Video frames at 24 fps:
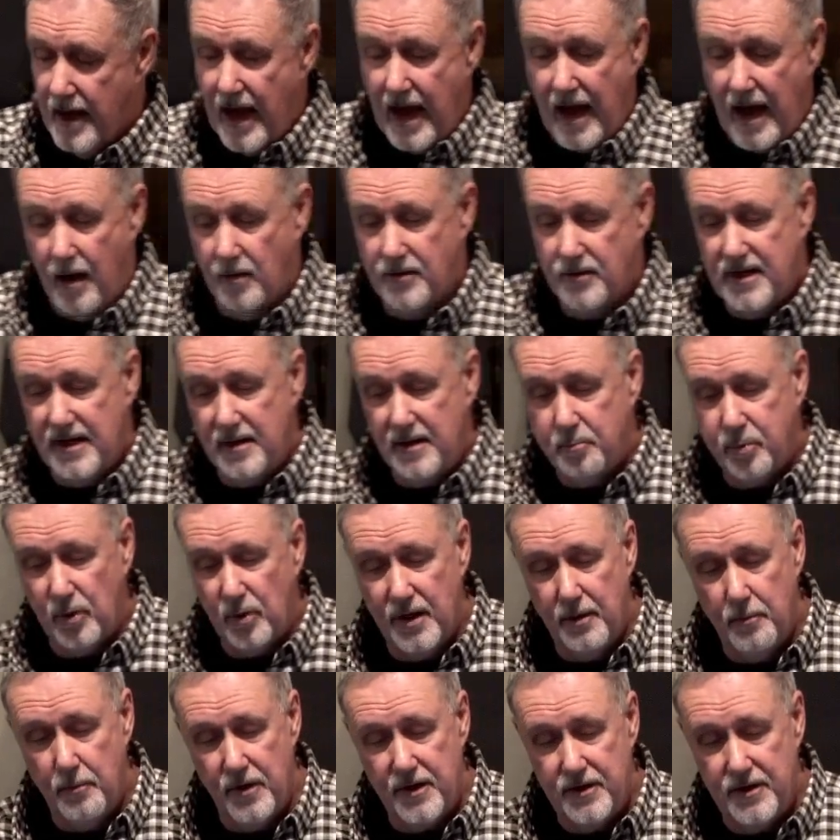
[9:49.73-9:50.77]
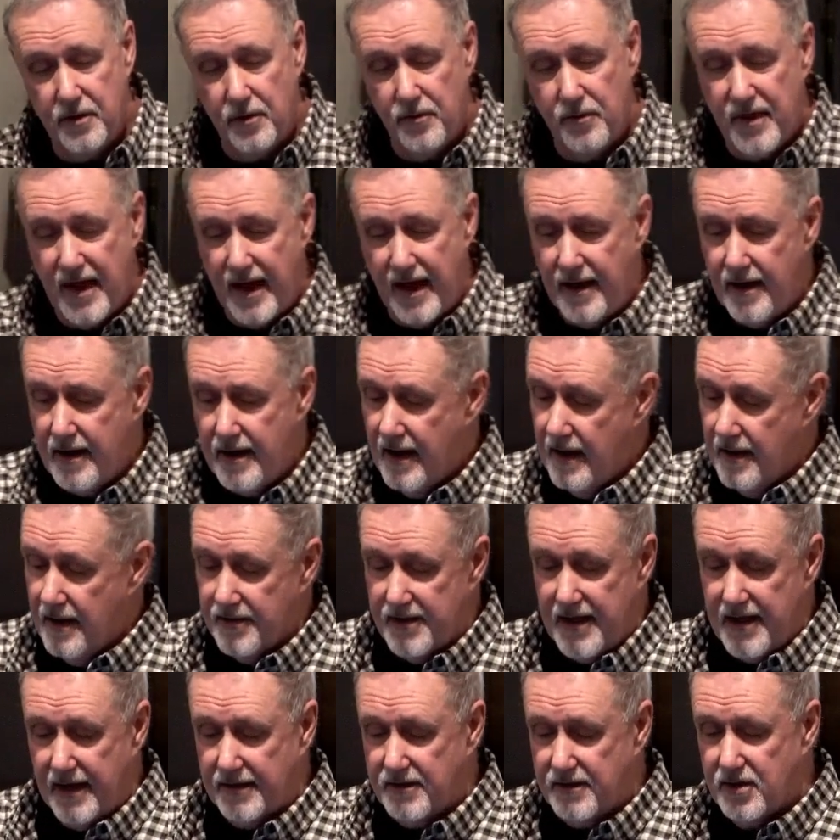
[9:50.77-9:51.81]
How deeply we do
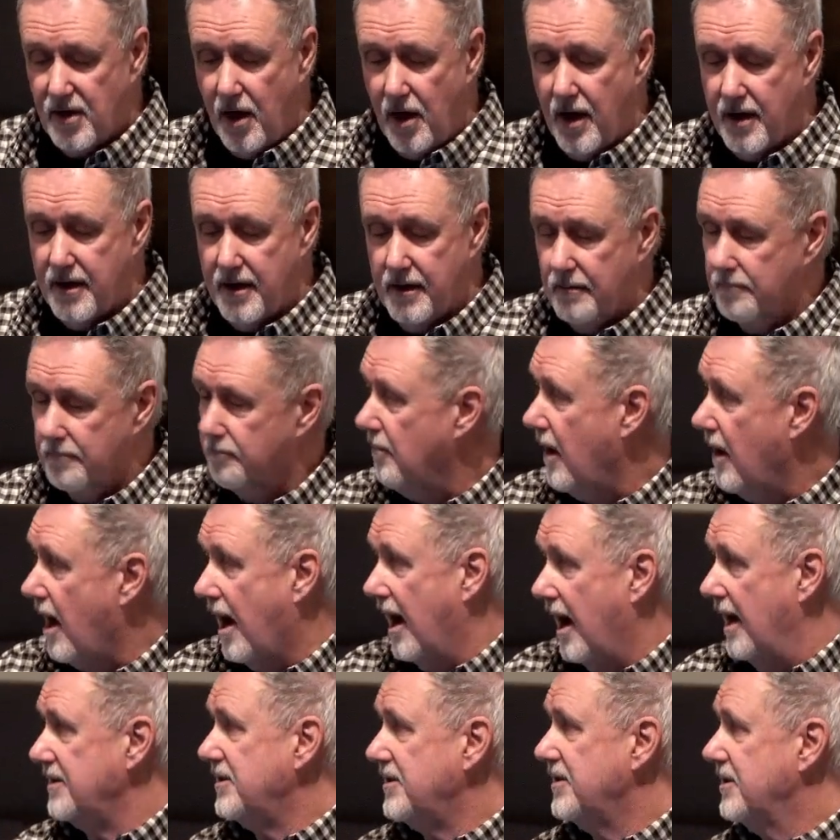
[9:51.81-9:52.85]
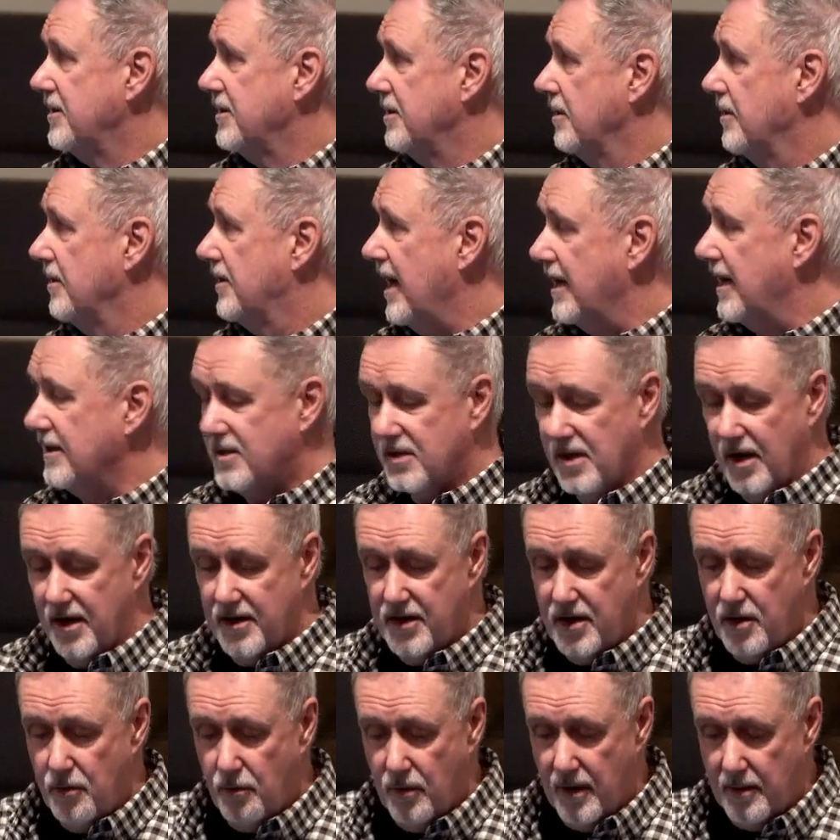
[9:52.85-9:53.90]
that, that's on us, that's
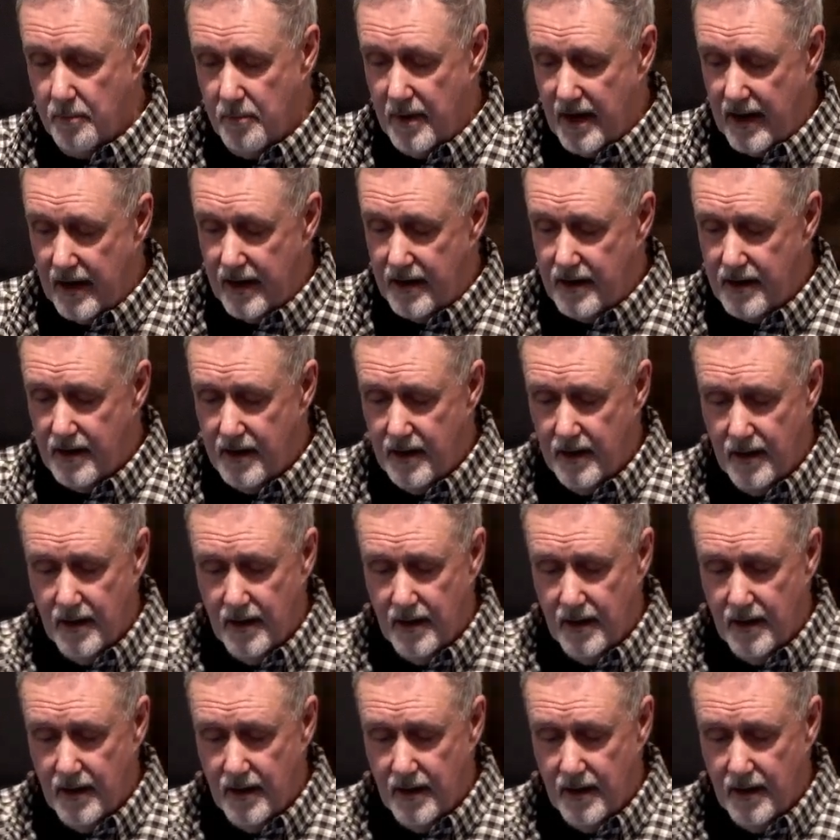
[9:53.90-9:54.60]
on you and me.